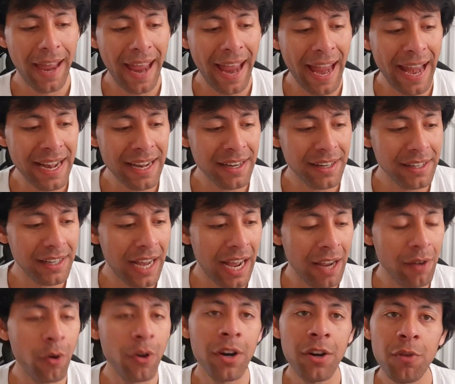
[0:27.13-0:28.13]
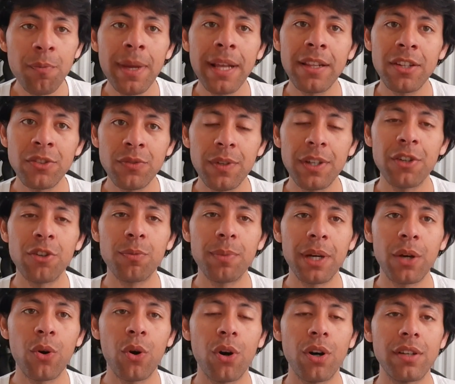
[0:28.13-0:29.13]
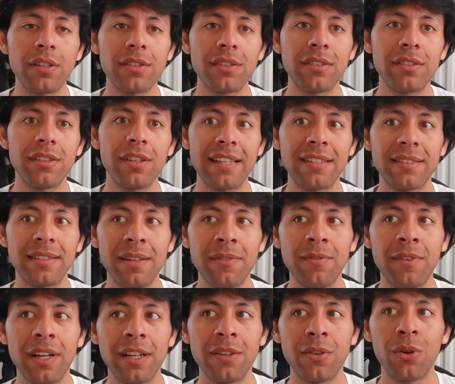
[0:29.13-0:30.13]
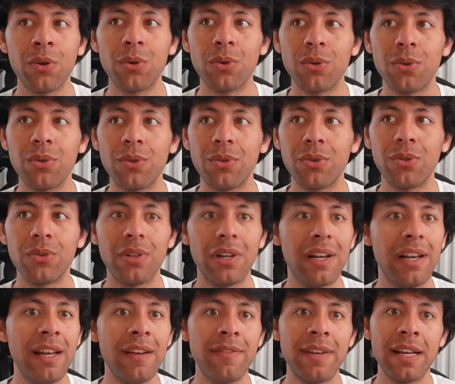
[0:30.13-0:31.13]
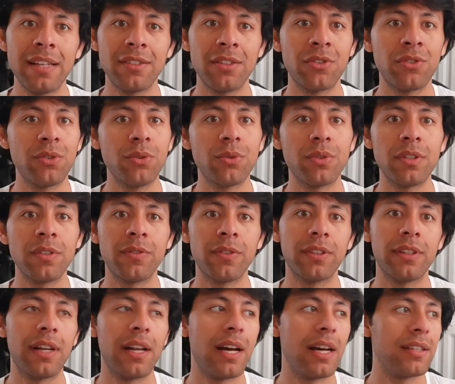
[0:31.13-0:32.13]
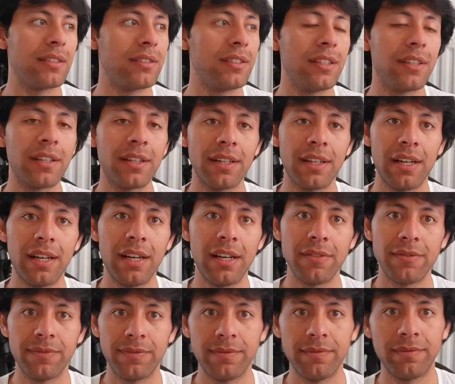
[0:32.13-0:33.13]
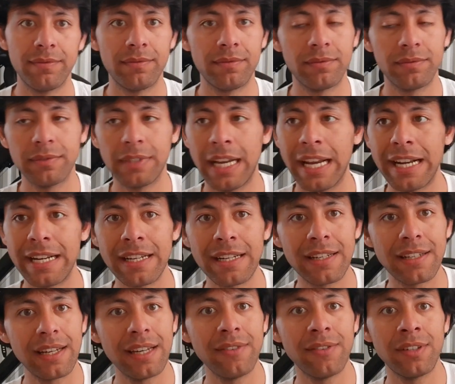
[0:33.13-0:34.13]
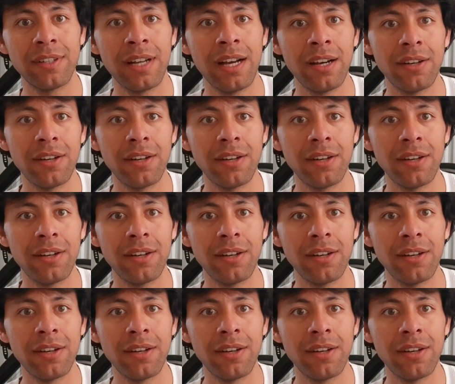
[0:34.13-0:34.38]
And I wanted to make this video because, as someone who lived as a student for the last year and a half, and even